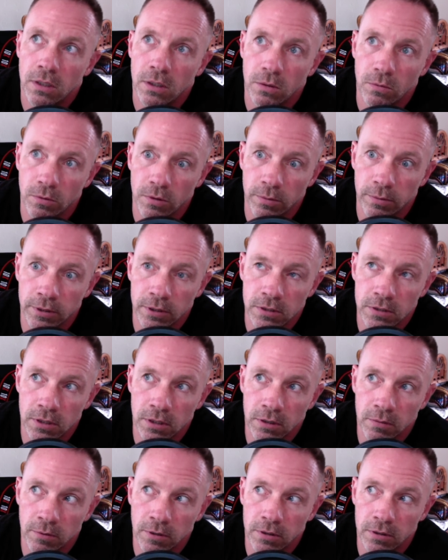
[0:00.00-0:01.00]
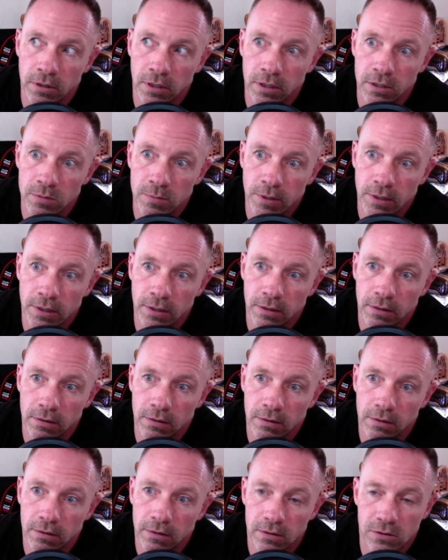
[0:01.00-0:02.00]
What am I going to talk about in today's meeting?
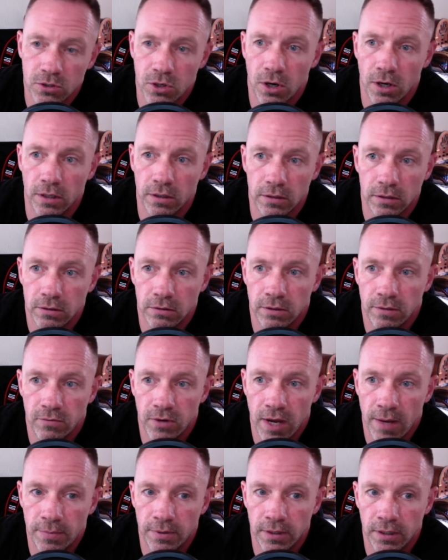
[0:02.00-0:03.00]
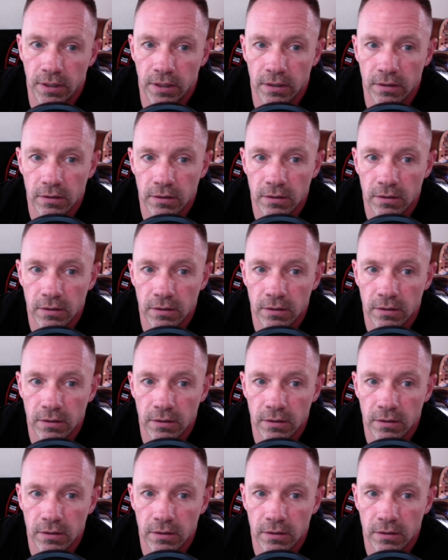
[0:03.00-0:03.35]
It's gone. It'll never happen again.